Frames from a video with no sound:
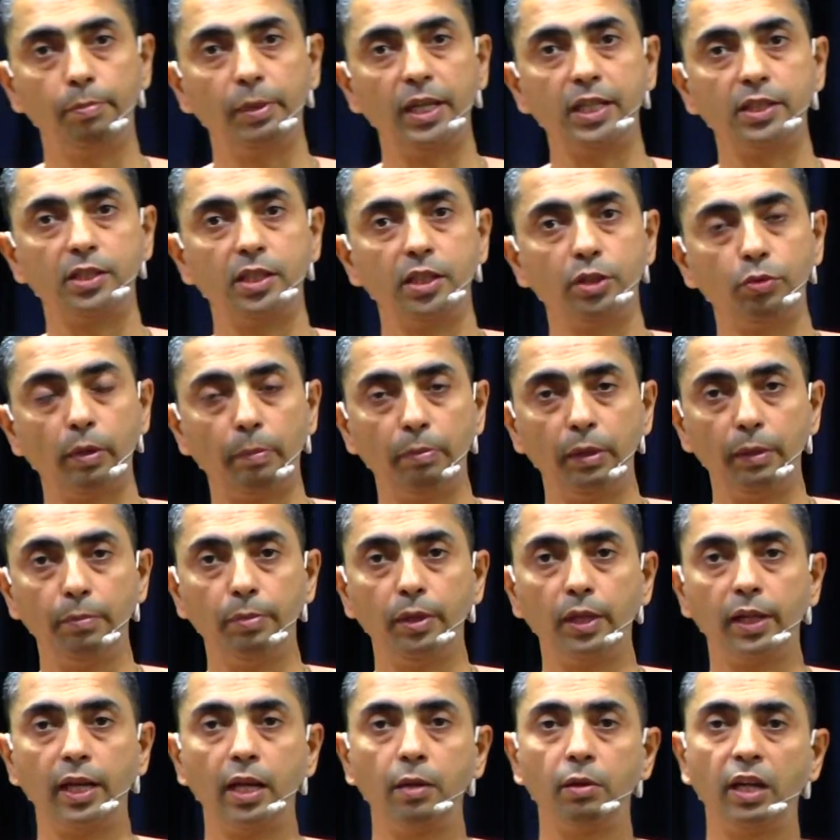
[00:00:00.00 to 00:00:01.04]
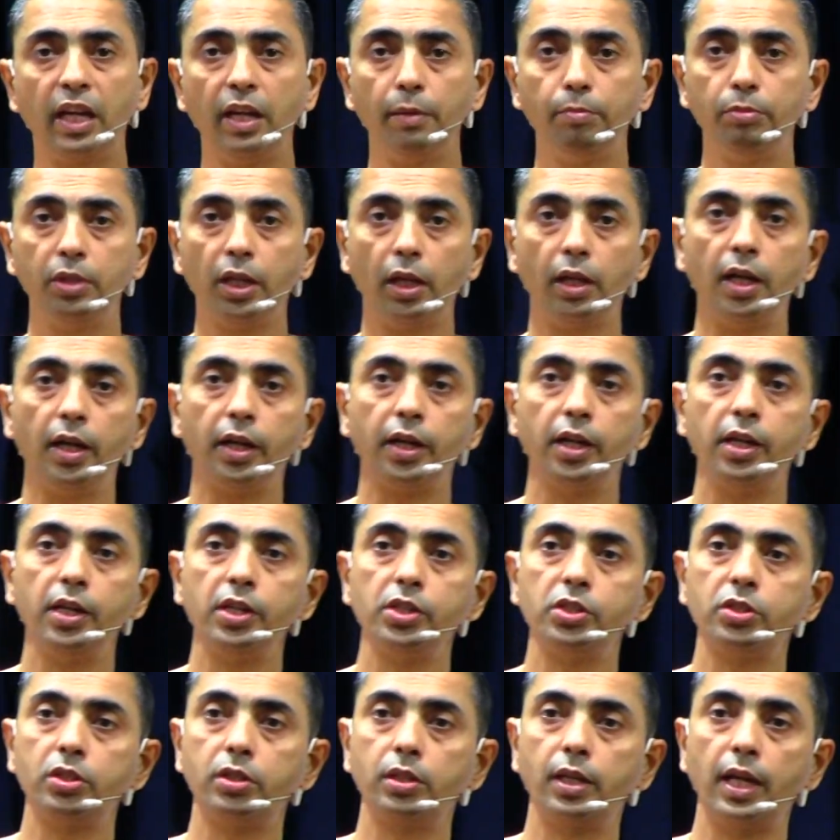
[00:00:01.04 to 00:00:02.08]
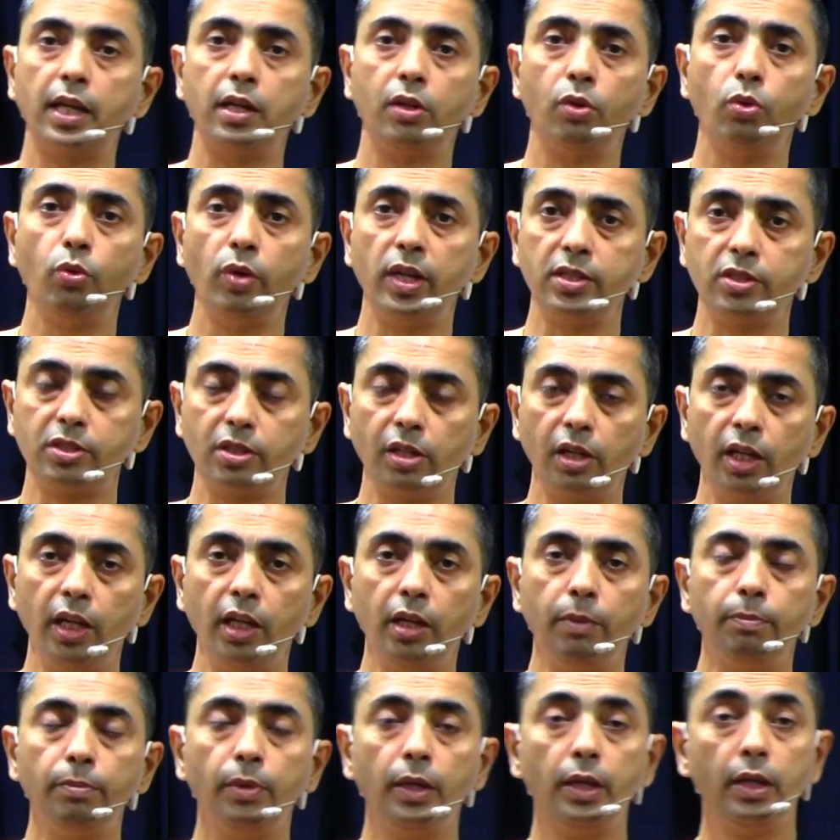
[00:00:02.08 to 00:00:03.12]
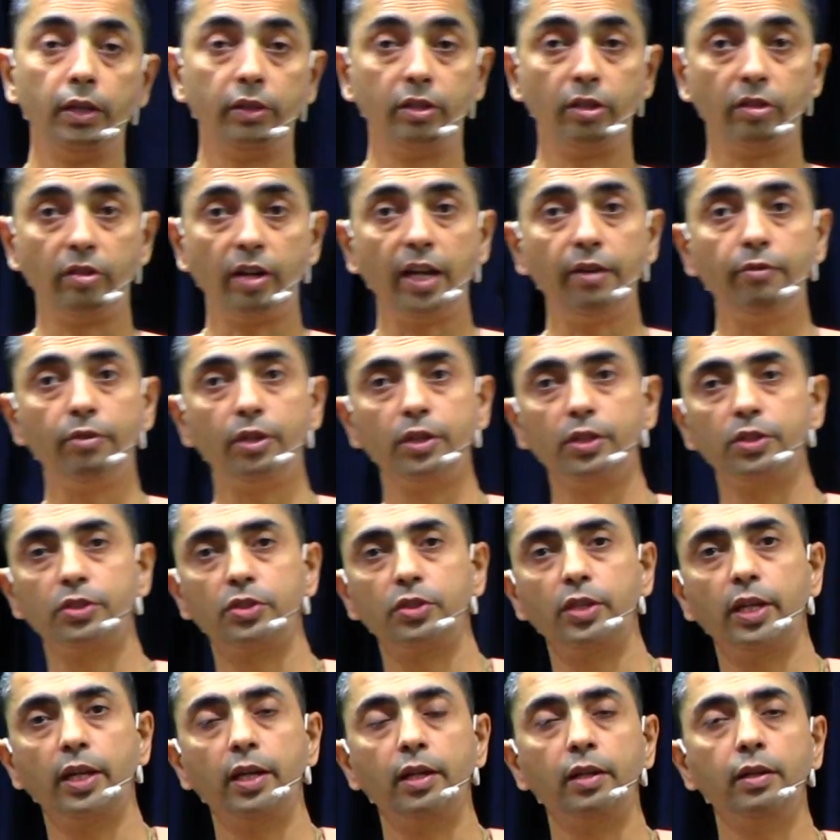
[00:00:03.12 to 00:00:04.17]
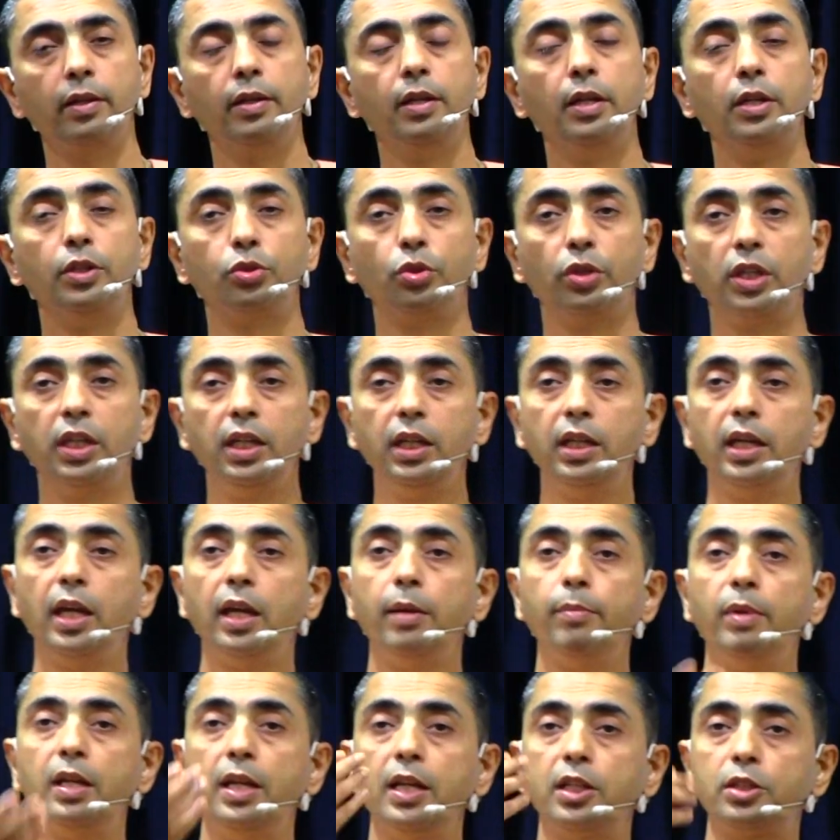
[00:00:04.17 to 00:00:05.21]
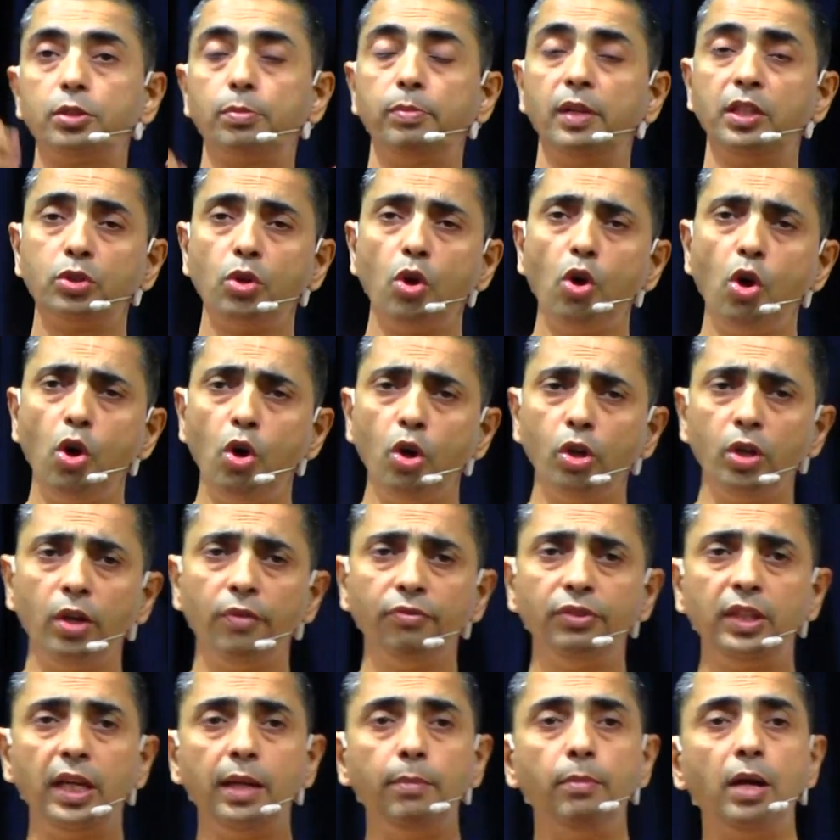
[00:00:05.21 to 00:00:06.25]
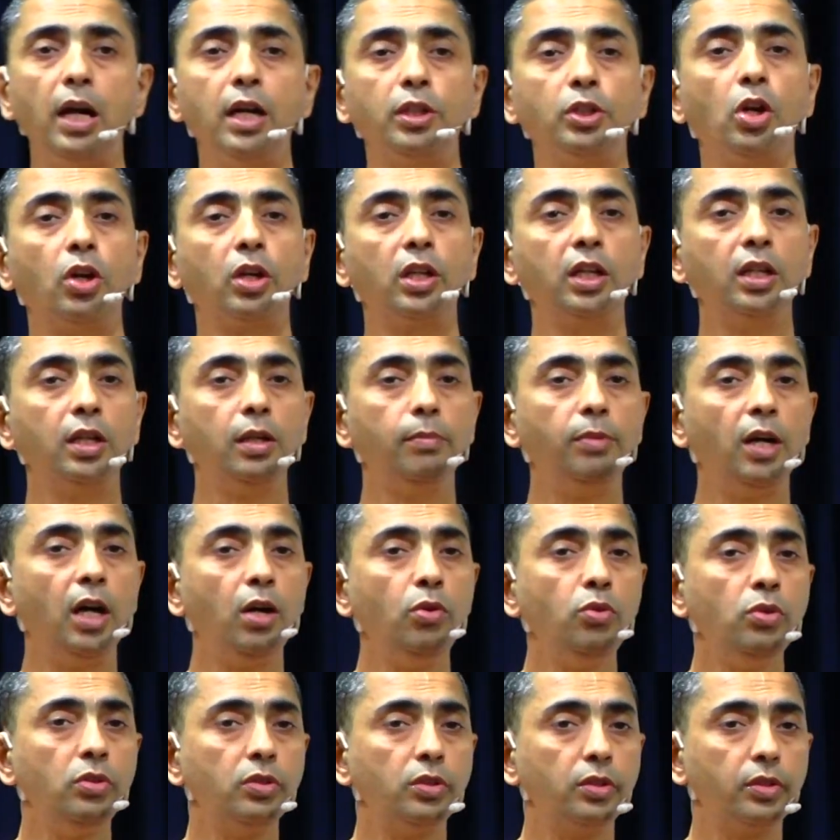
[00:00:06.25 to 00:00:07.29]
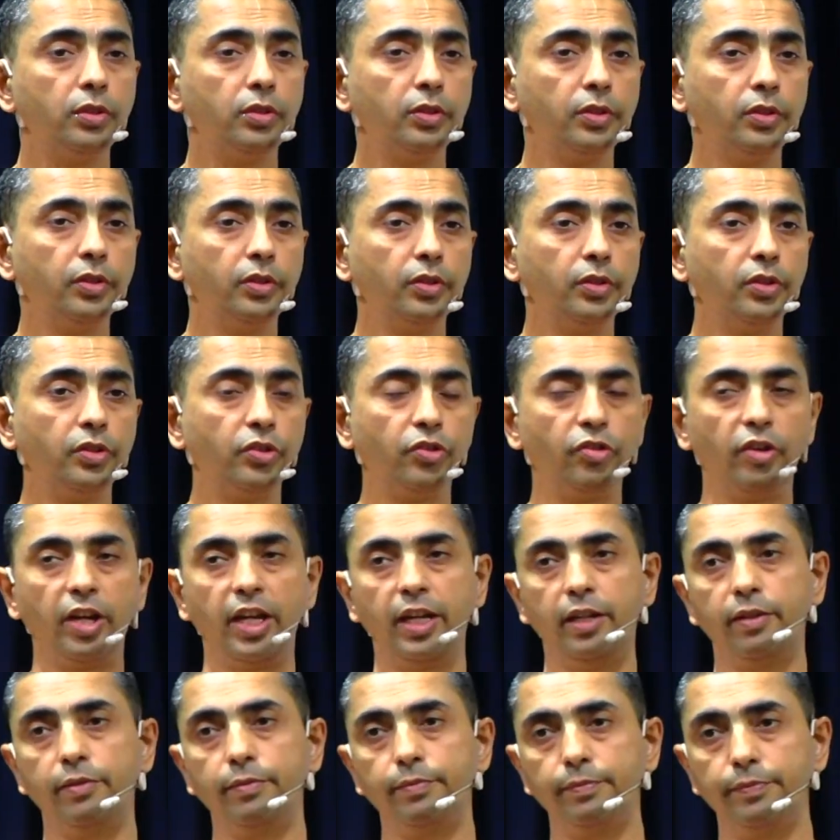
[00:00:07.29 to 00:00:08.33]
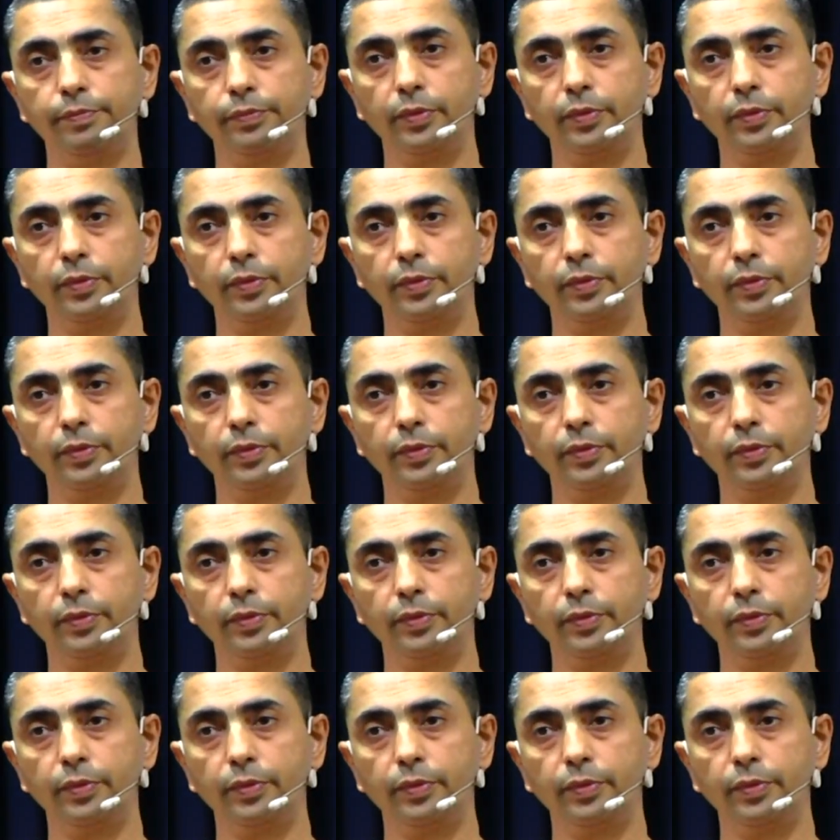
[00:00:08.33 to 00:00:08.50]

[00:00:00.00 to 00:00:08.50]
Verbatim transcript: places where people can keep their luggage, can go and sleep, the driver is there. So he came and explained. So all of them are talking about train.